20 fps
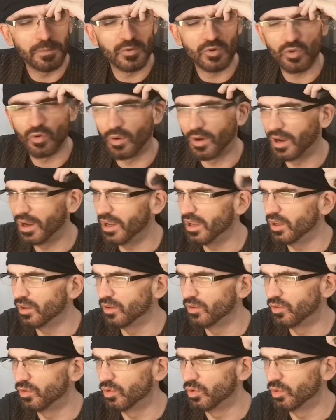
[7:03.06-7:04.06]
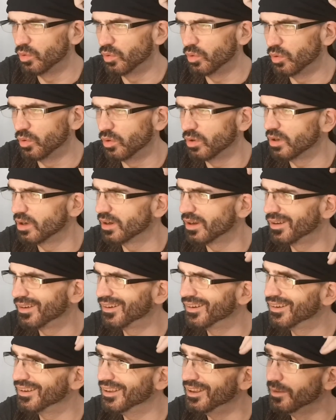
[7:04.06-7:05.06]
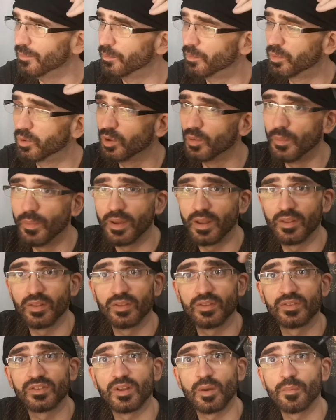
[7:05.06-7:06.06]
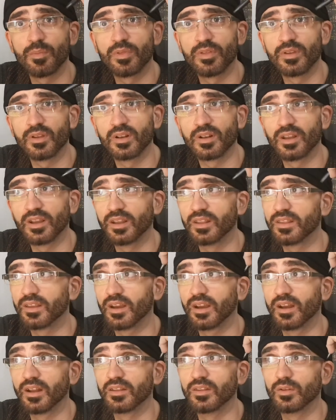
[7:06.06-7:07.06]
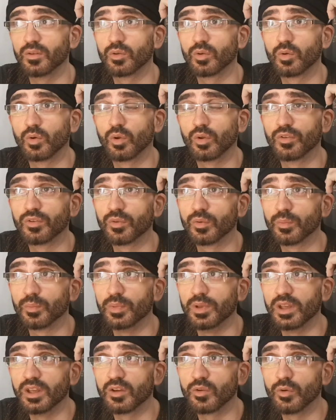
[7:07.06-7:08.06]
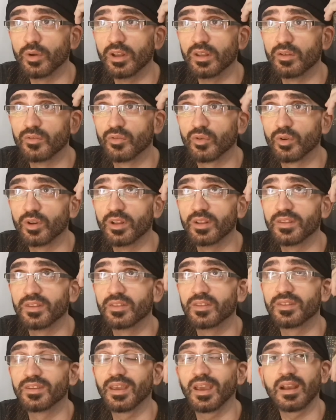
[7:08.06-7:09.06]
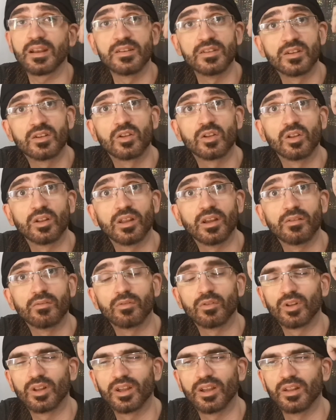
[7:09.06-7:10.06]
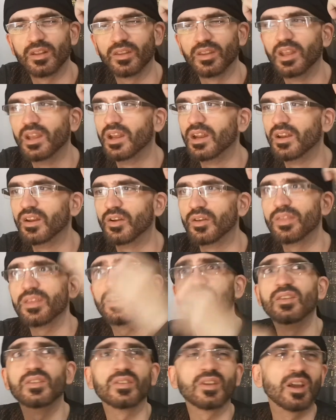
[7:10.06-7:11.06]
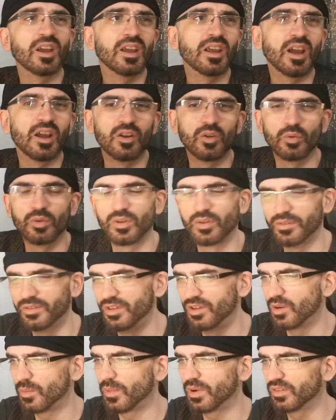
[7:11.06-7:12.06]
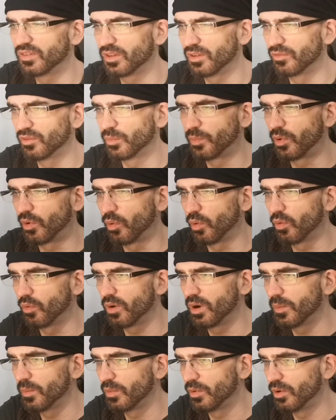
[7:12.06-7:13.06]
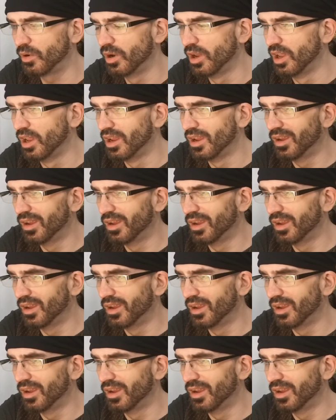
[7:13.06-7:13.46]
trying to implement something like that, you know, also being creative on a technical level. And the thing is, I don't consider myself a programmer,